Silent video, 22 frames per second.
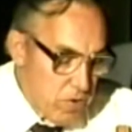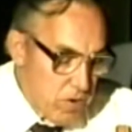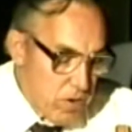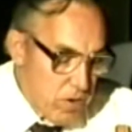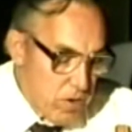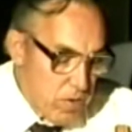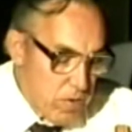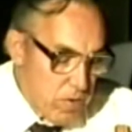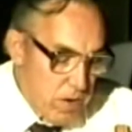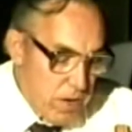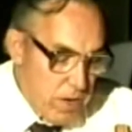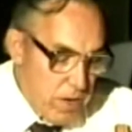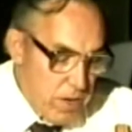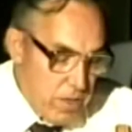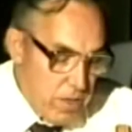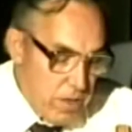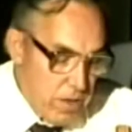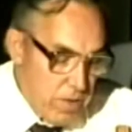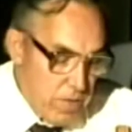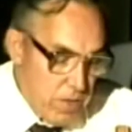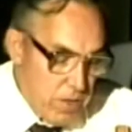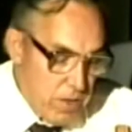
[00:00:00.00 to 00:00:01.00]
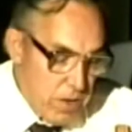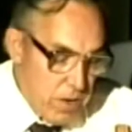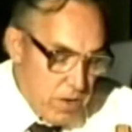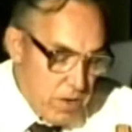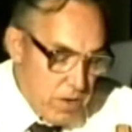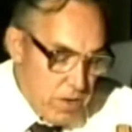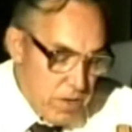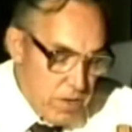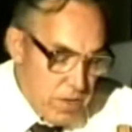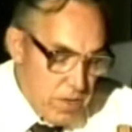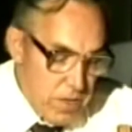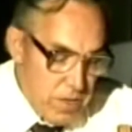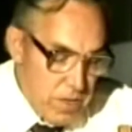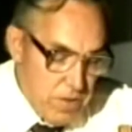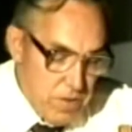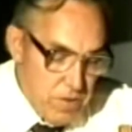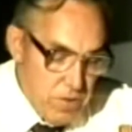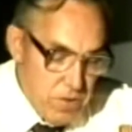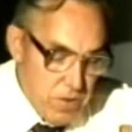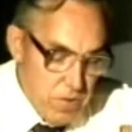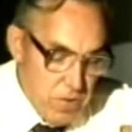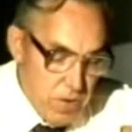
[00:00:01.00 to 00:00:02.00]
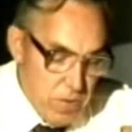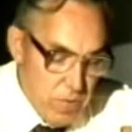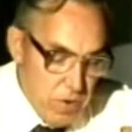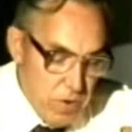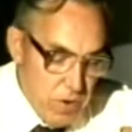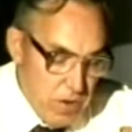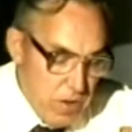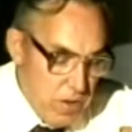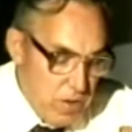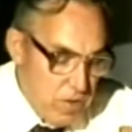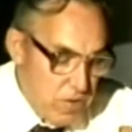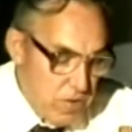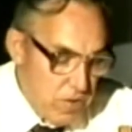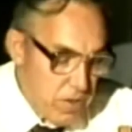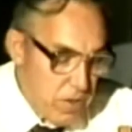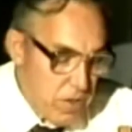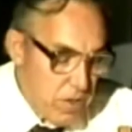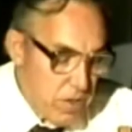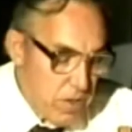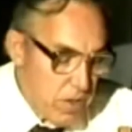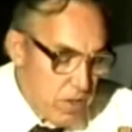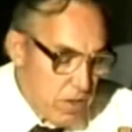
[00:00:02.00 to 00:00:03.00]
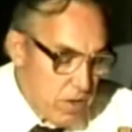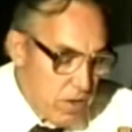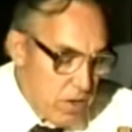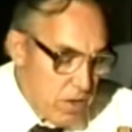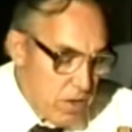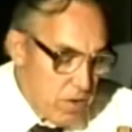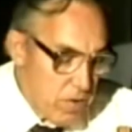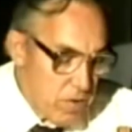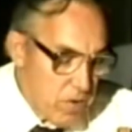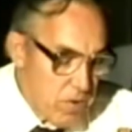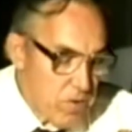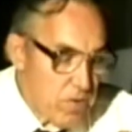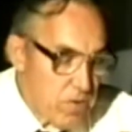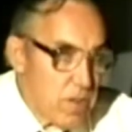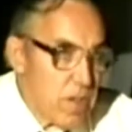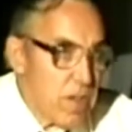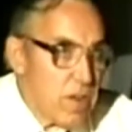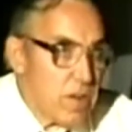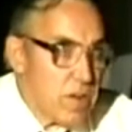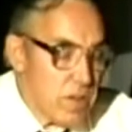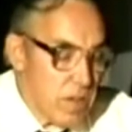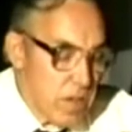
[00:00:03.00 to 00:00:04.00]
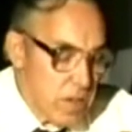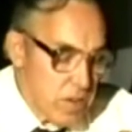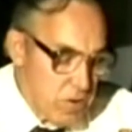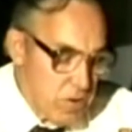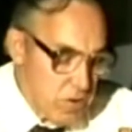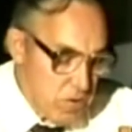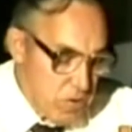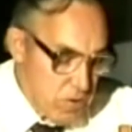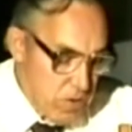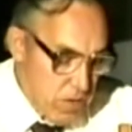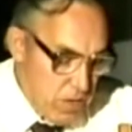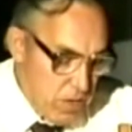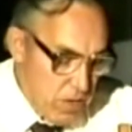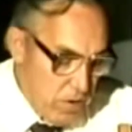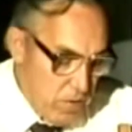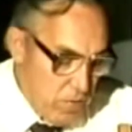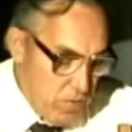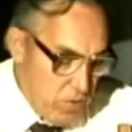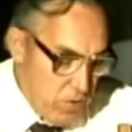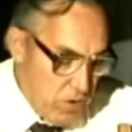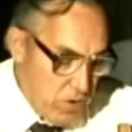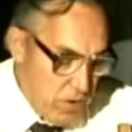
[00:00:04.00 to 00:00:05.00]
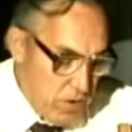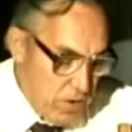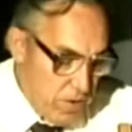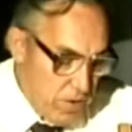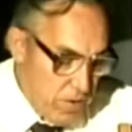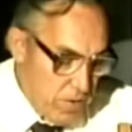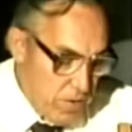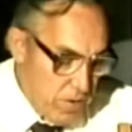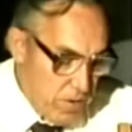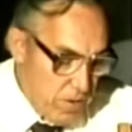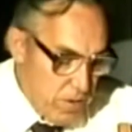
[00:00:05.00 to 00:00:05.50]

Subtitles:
Ronan O'Reilly of the Carnegie Institute of Embryology, now in San Diego, California.